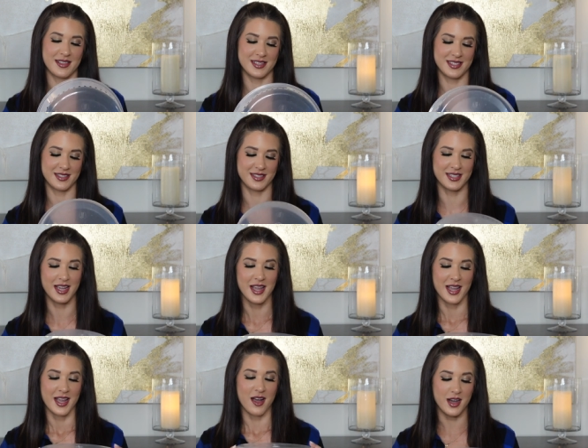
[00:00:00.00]
This is
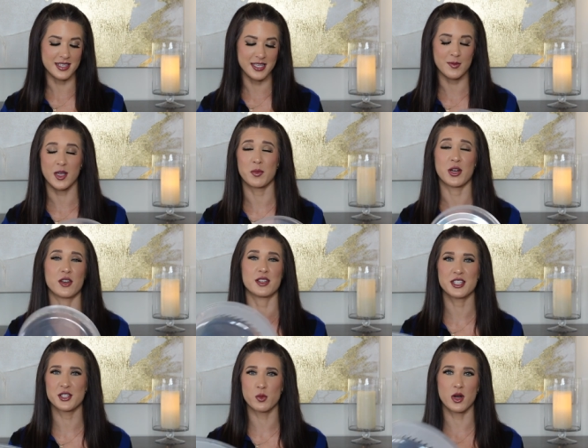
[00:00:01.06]
awesome. You can put in your
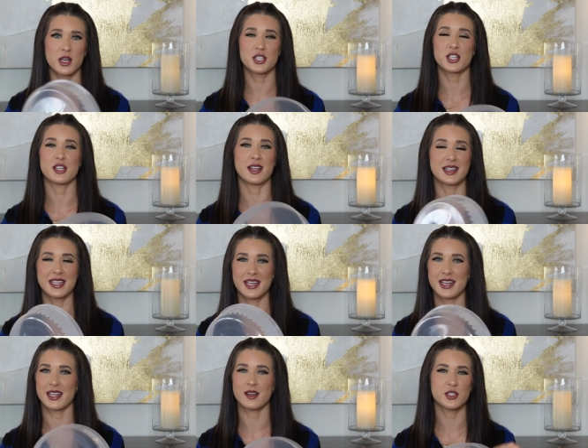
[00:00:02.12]
dishwasher, you can clean
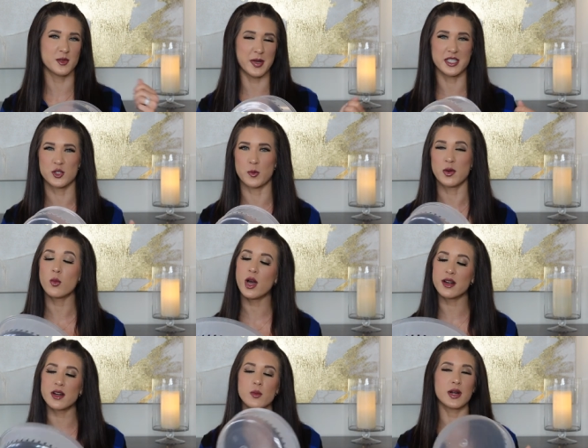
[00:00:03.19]
it just by soap and
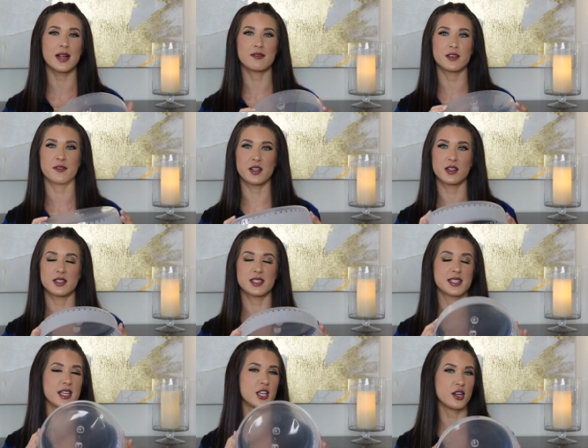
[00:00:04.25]
water, whatever
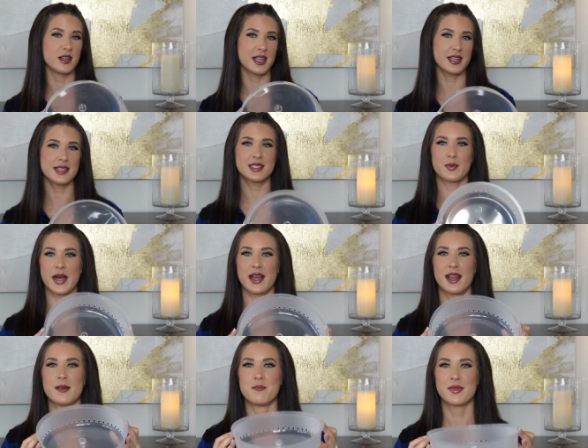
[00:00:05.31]
feels your needs, but
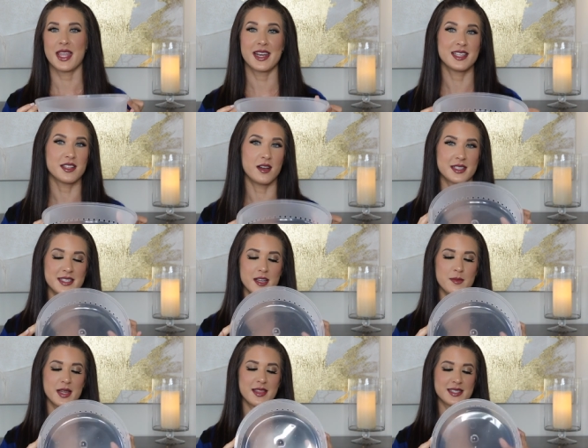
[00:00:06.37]
it is
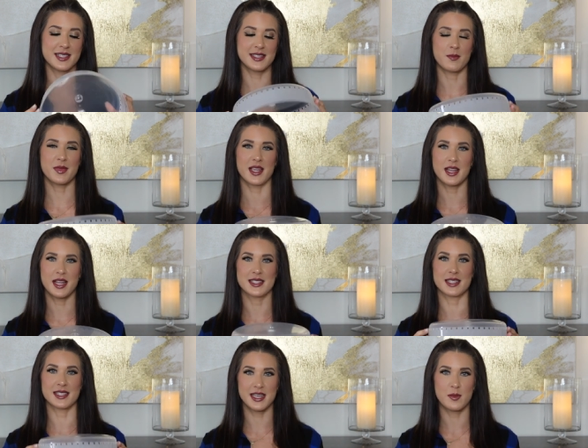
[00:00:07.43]
awesome. This is something is
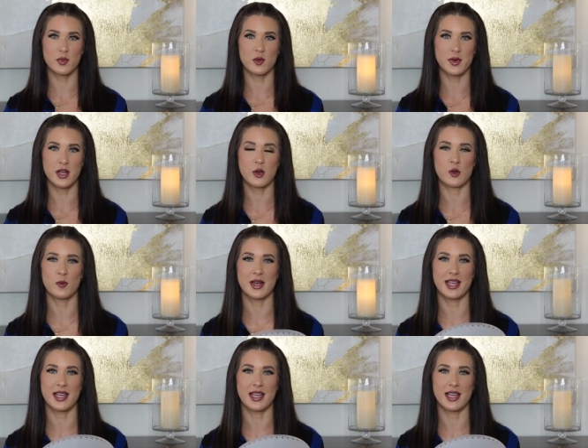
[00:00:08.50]
a staple in my home.